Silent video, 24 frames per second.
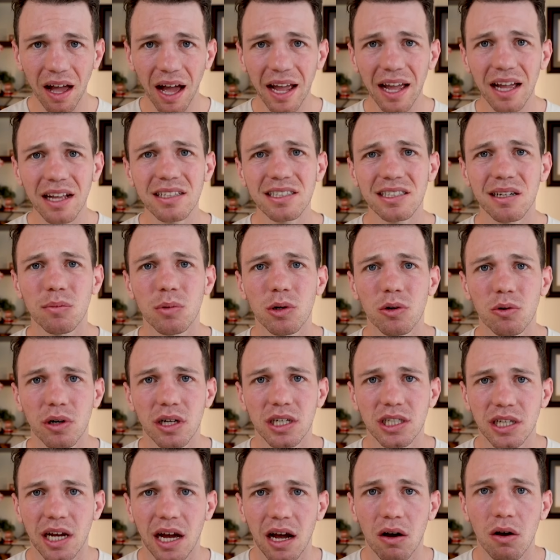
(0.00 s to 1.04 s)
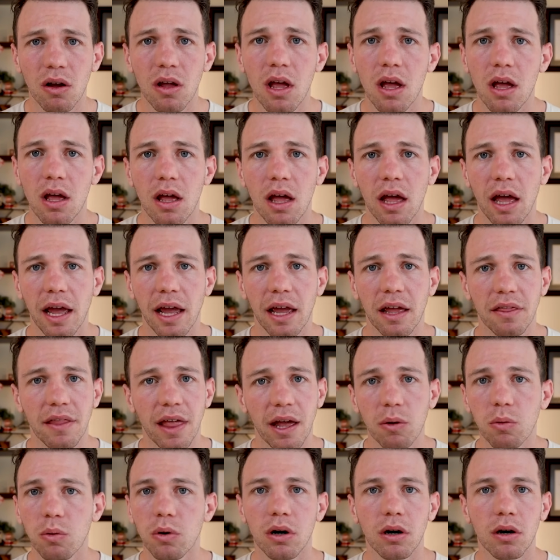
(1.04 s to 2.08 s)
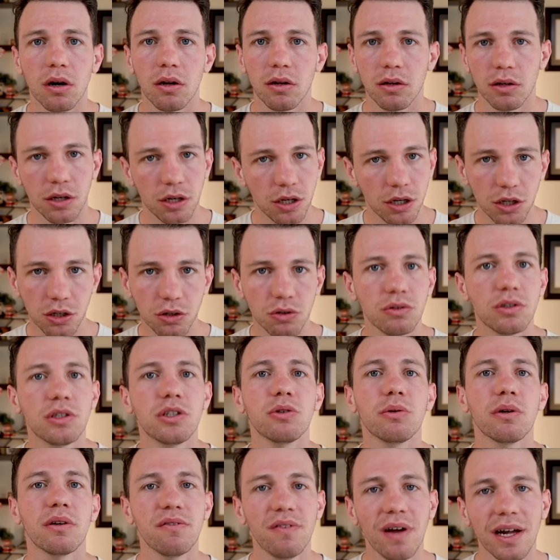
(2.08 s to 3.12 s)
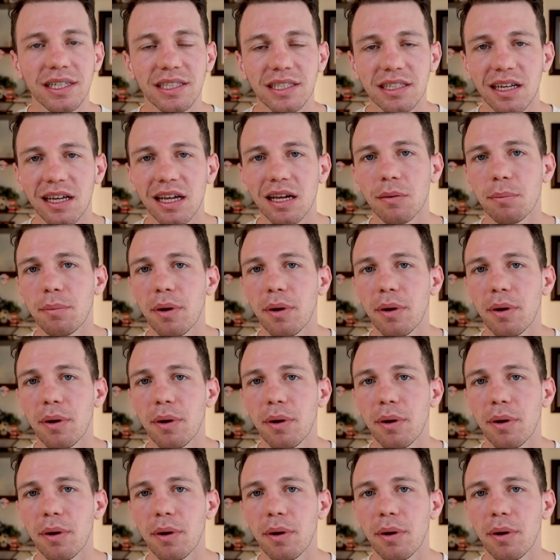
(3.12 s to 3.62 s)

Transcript: I had someone reach out and they were new to investing,